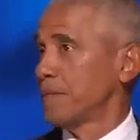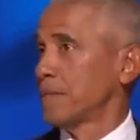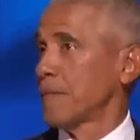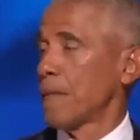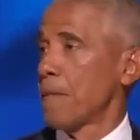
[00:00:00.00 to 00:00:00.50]

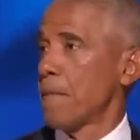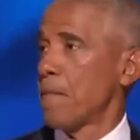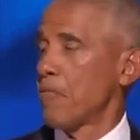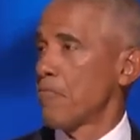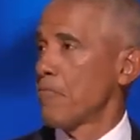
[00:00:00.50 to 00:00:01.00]

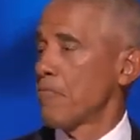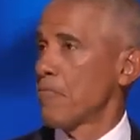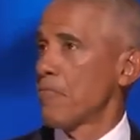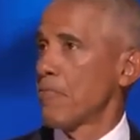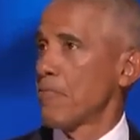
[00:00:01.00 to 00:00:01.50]

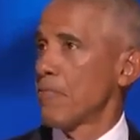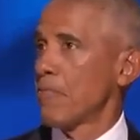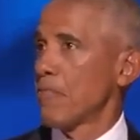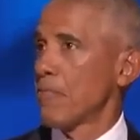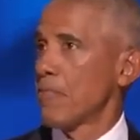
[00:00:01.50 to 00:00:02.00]

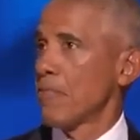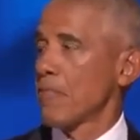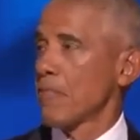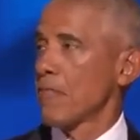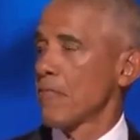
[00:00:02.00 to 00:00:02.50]

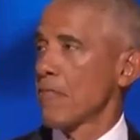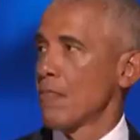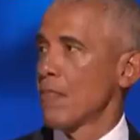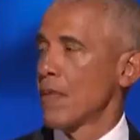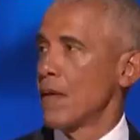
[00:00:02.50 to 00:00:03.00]

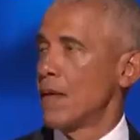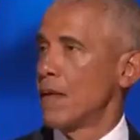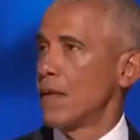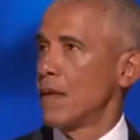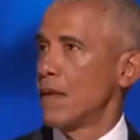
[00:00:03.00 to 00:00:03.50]

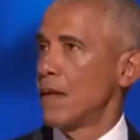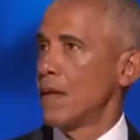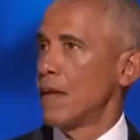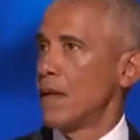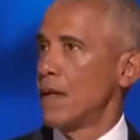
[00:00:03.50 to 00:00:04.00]
Nobody speaks.